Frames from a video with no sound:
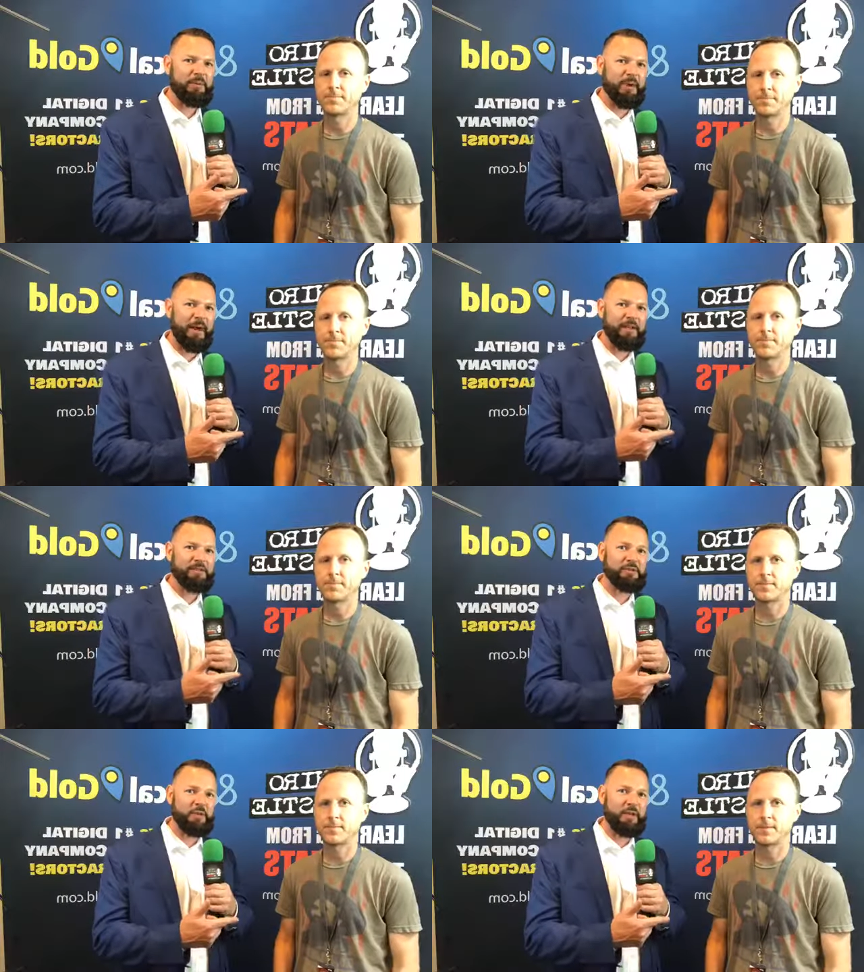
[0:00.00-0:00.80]
Speaker 1: Brad
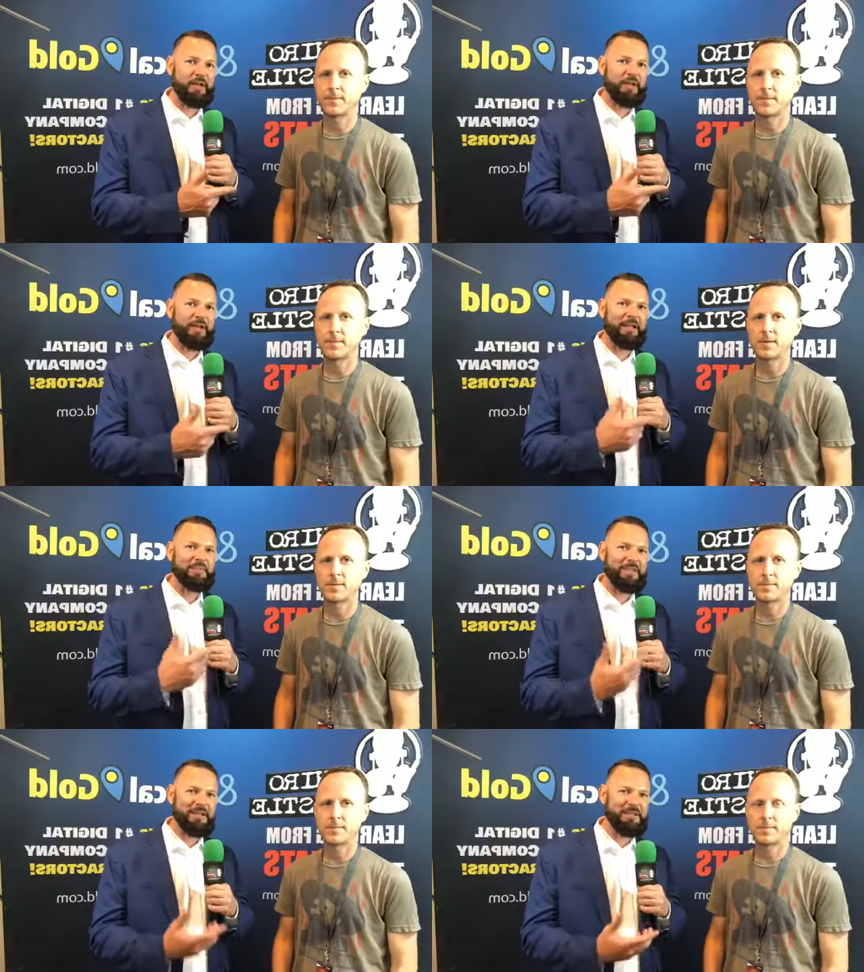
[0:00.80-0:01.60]
is doing and
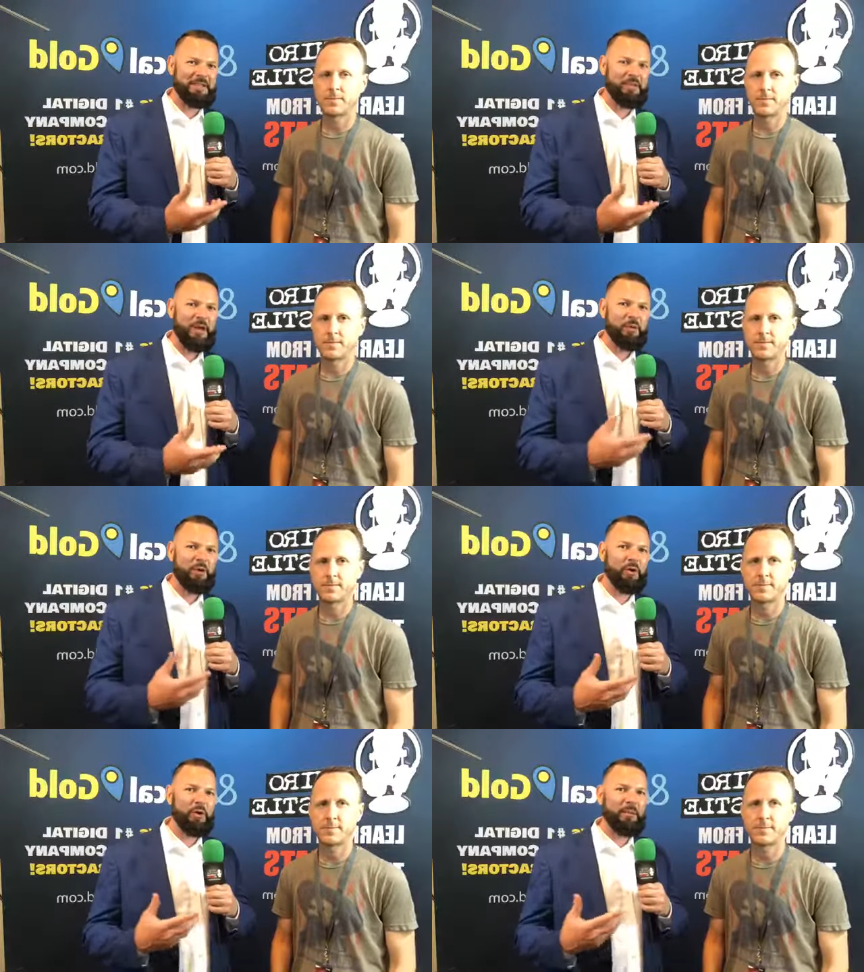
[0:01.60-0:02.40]
his message,
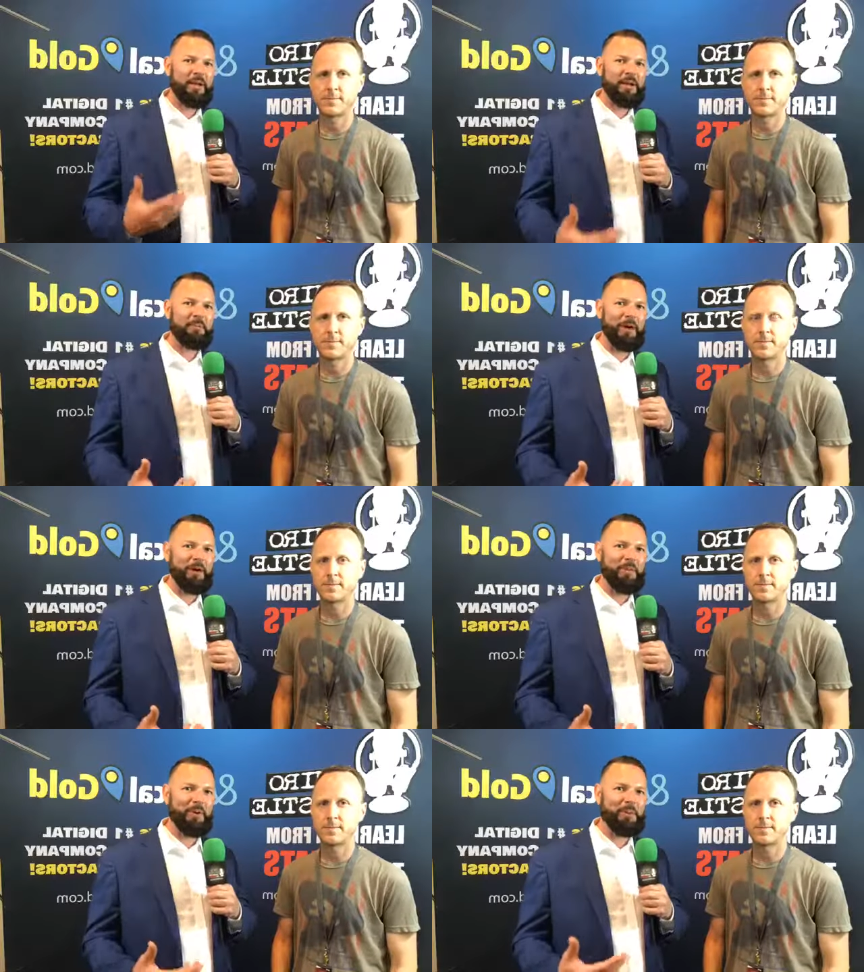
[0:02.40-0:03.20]
we're going to make a
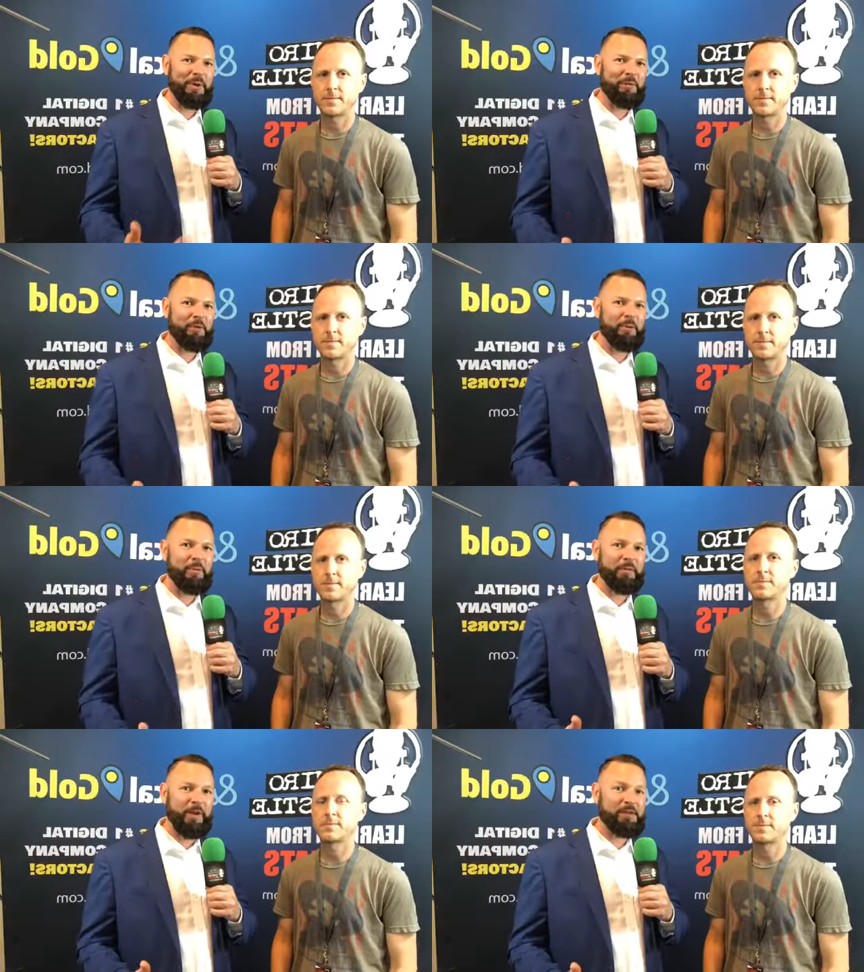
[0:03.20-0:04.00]
better, more beautiful
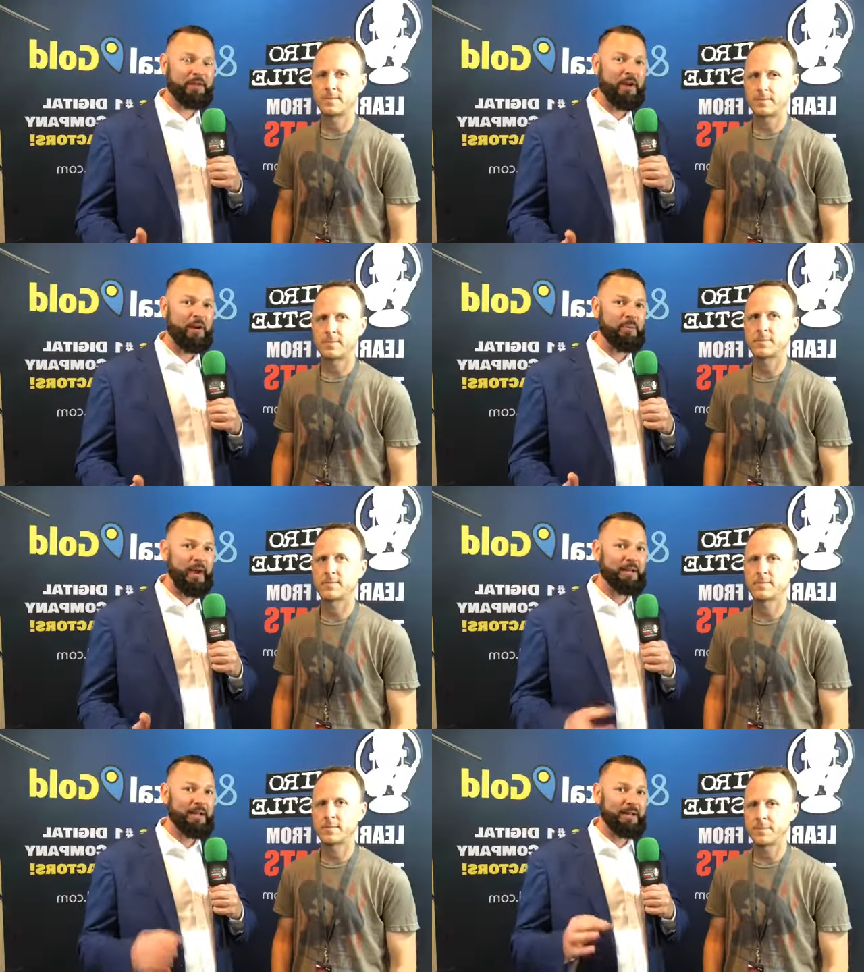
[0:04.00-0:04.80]
profession of
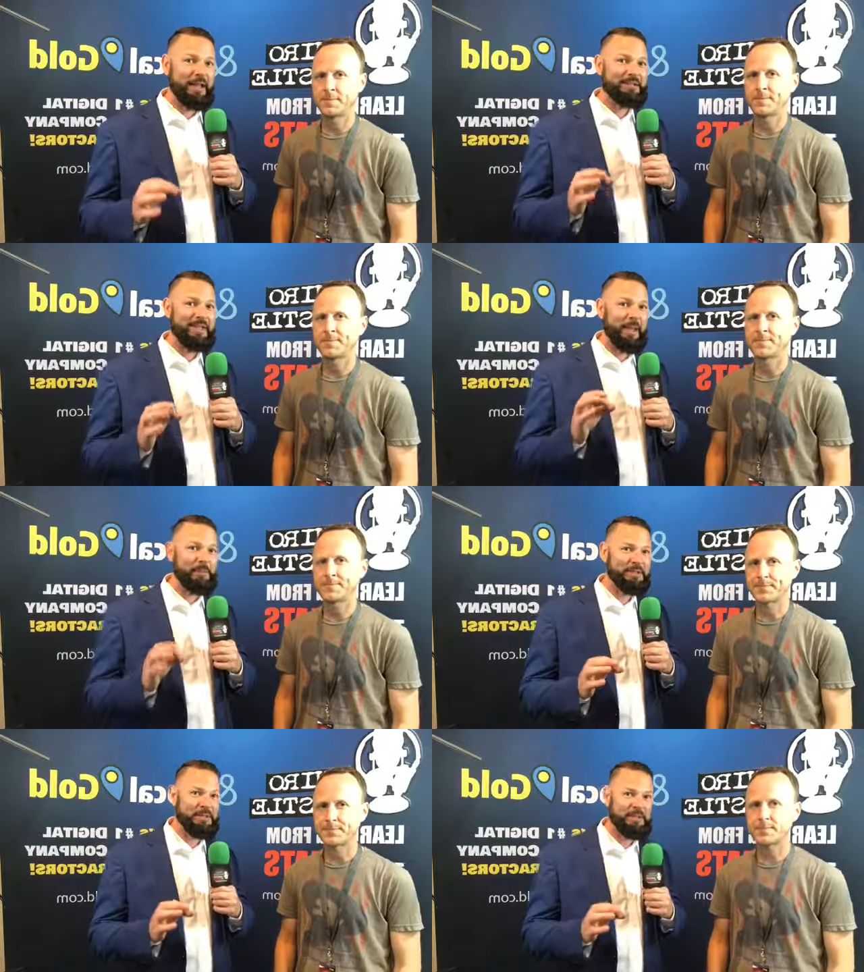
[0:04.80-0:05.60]
chiropractic. And that's the
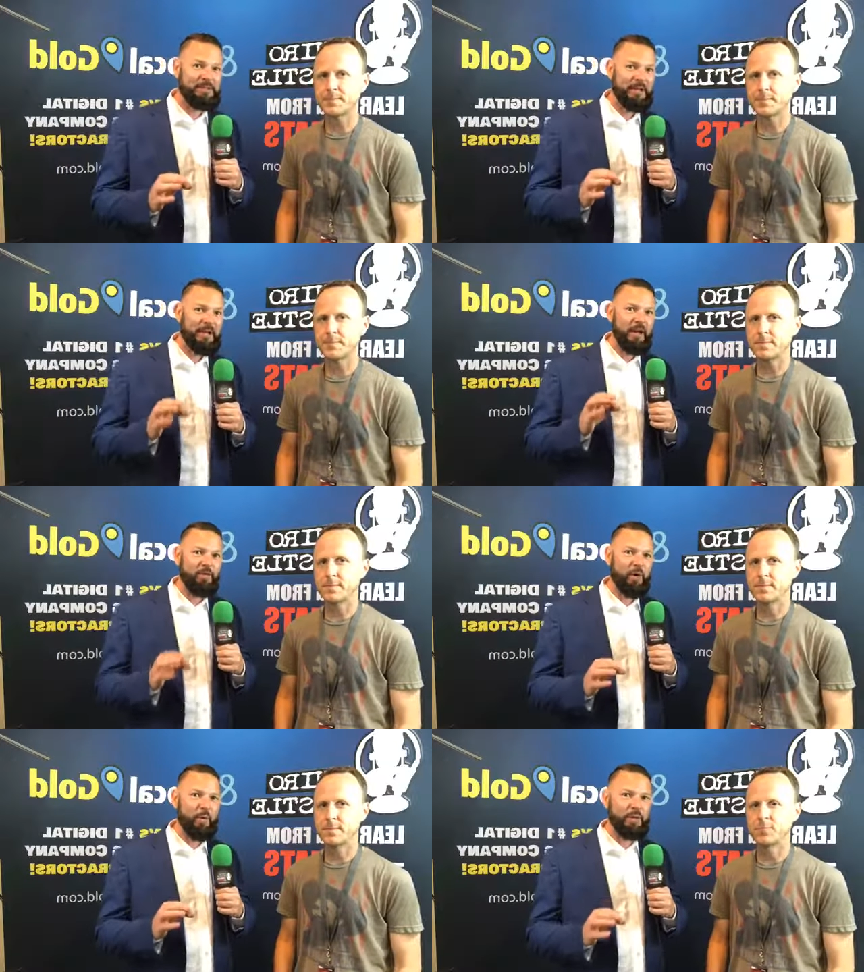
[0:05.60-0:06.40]
impetus
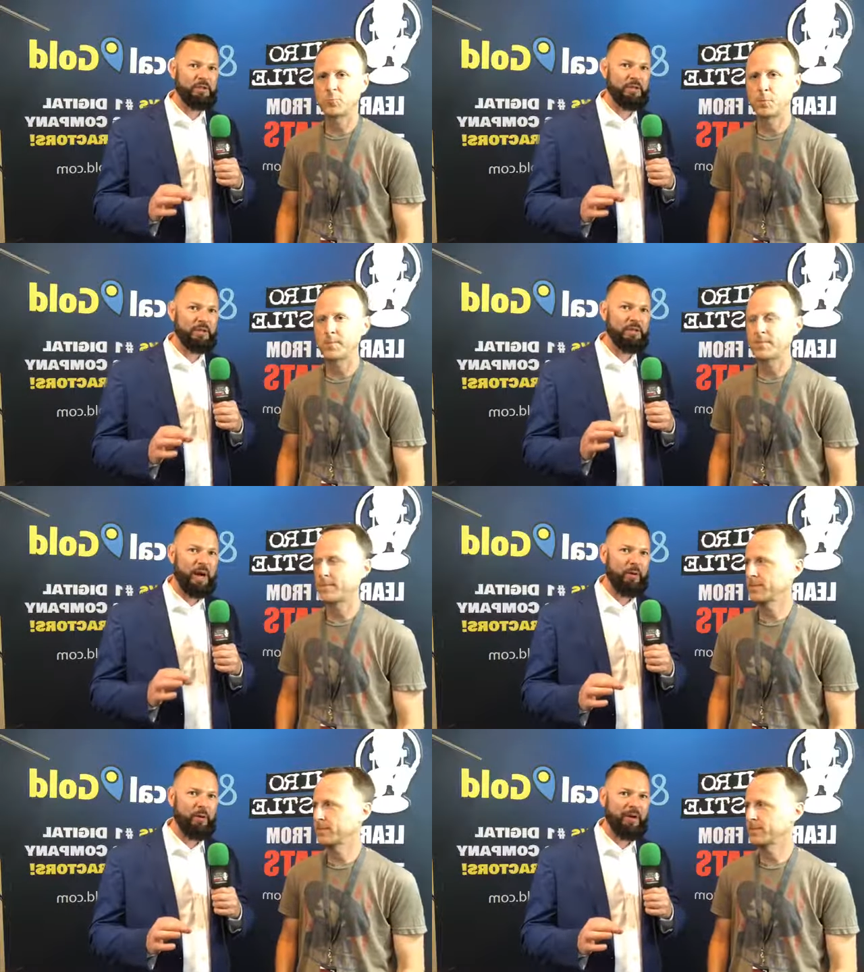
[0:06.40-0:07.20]
of what we do with Chiro